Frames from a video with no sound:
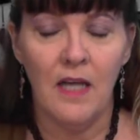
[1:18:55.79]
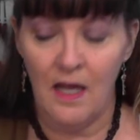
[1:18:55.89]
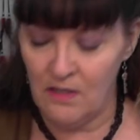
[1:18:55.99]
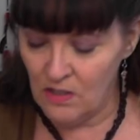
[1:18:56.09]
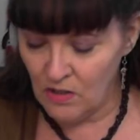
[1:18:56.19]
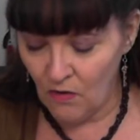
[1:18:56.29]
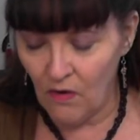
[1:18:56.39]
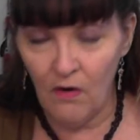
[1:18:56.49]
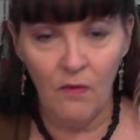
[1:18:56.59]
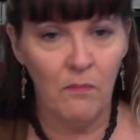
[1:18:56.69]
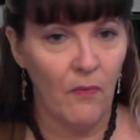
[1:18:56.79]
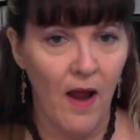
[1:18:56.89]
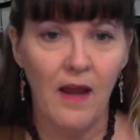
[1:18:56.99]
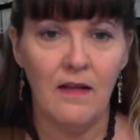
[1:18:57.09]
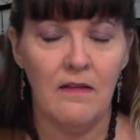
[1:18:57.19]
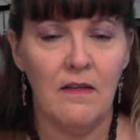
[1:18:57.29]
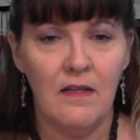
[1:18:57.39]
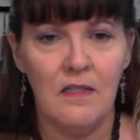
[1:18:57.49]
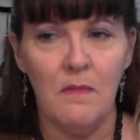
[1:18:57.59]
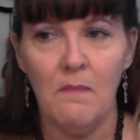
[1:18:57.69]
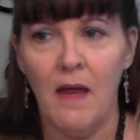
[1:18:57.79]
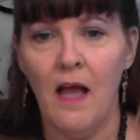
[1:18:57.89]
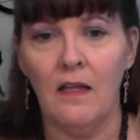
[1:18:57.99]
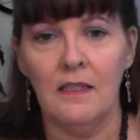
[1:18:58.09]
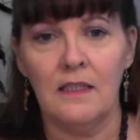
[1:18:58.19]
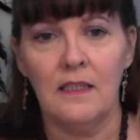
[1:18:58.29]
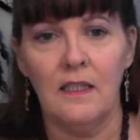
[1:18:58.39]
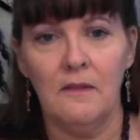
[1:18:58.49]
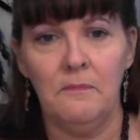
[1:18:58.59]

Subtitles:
Yes, your brain needs to be balanced.